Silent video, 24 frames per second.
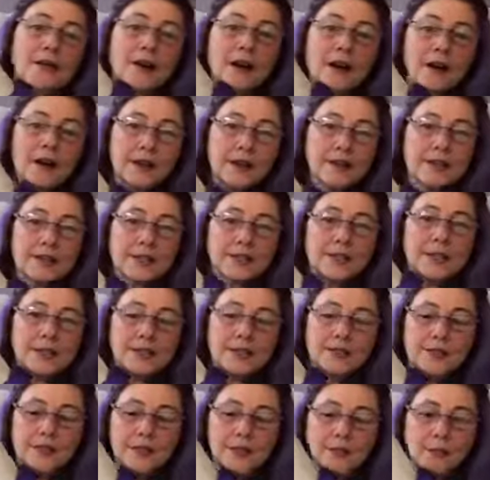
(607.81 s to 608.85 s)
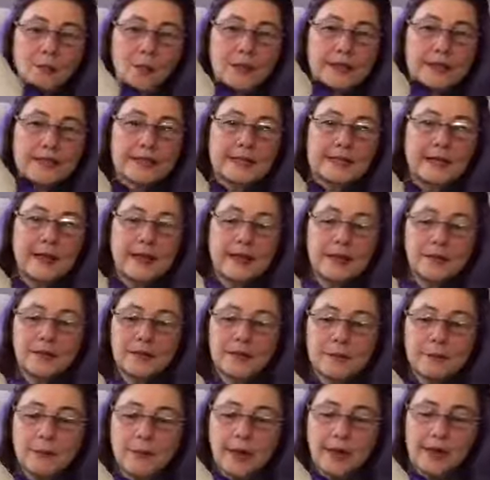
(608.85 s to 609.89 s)
harness just on one side of
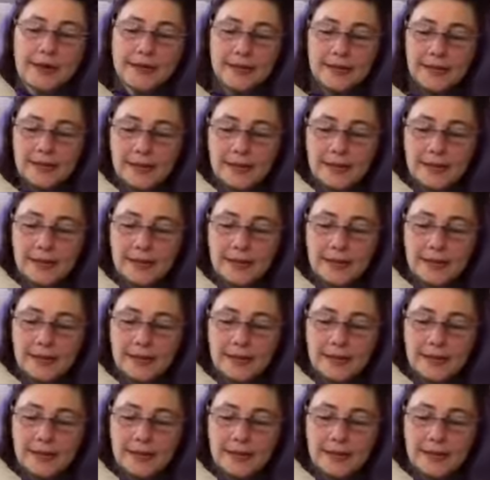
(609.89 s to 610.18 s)
his body.